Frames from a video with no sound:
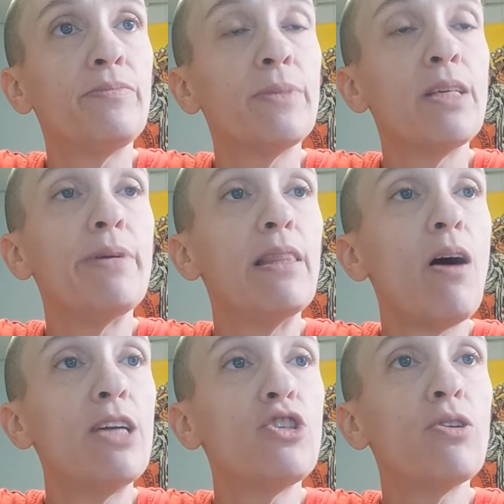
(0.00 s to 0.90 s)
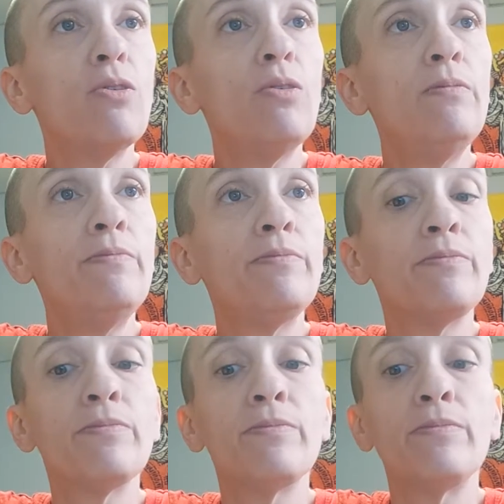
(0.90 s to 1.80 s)
to be logical
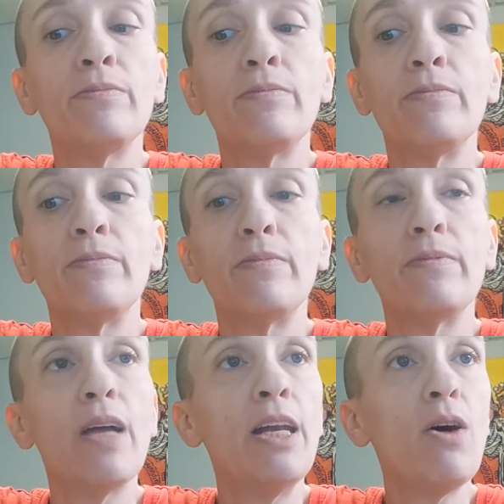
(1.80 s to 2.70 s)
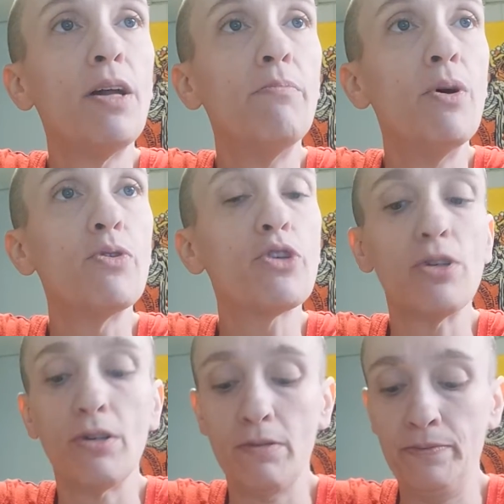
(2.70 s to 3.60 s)
and not
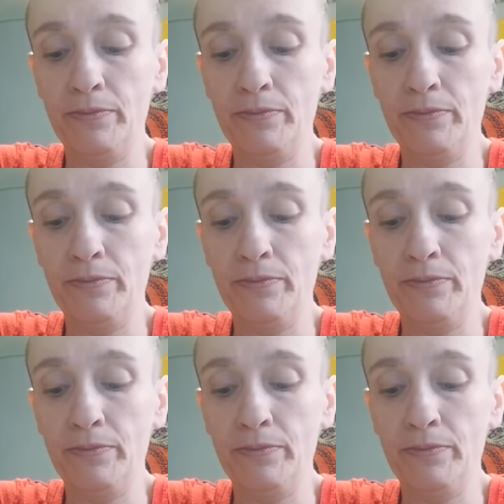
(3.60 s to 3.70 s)
emotional.